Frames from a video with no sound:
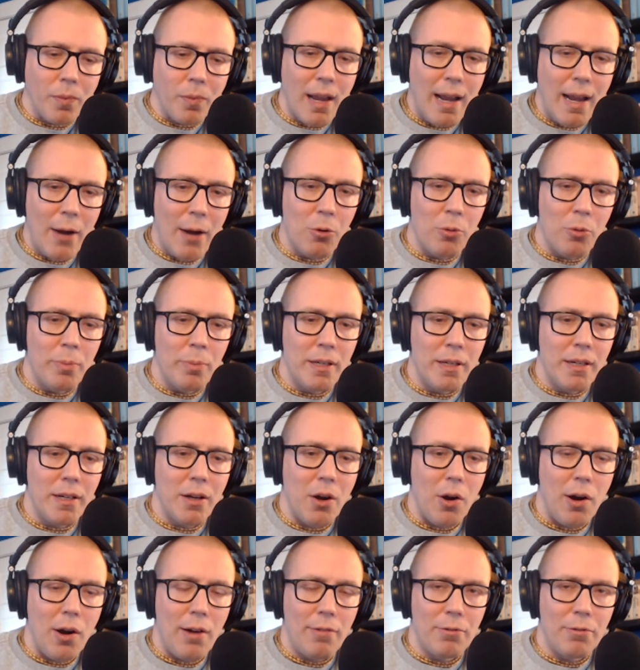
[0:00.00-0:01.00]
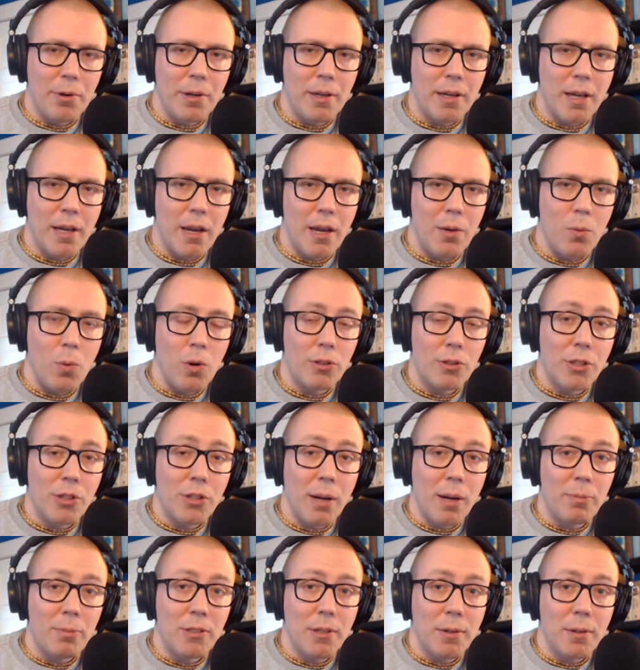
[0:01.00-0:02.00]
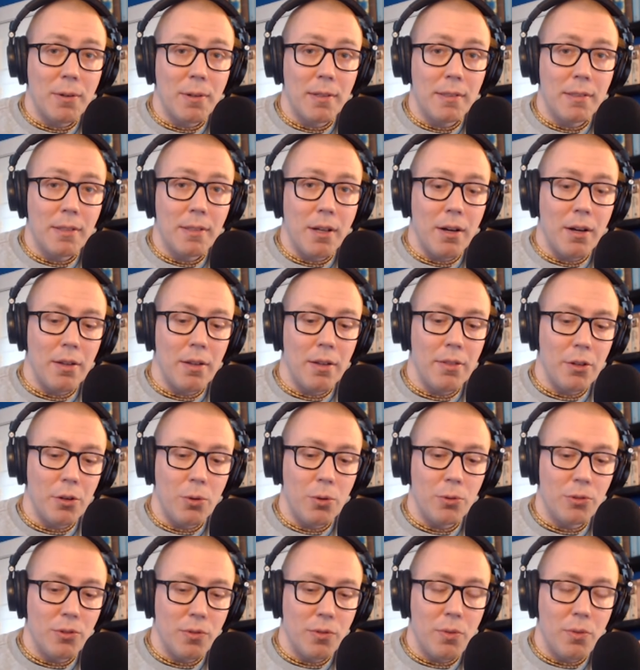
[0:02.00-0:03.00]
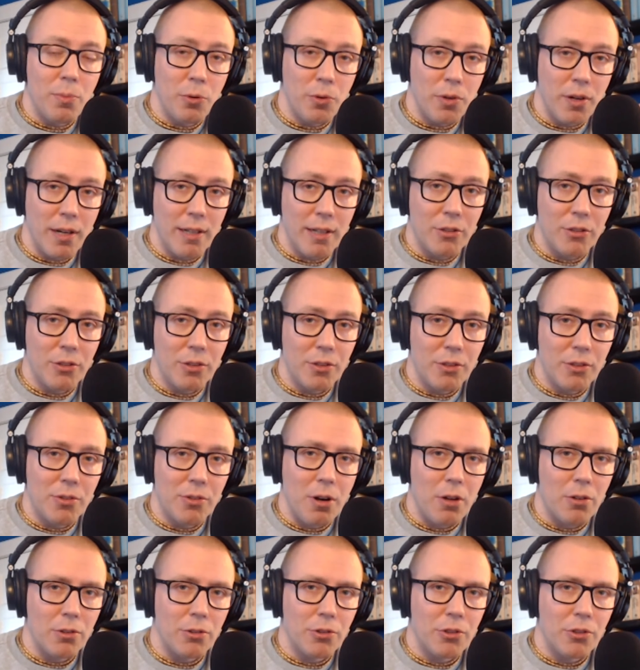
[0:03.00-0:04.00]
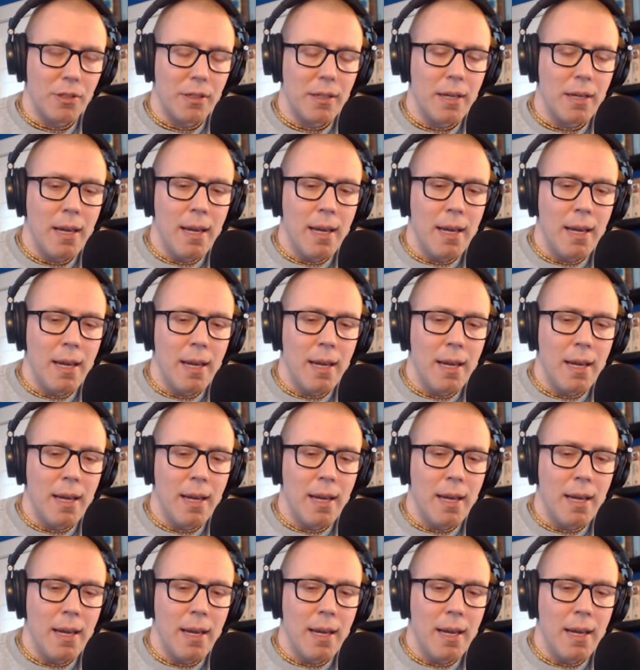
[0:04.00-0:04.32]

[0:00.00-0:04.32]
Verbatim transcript: I will be offering a workshop series on the nodes of the moon in ancient astrology.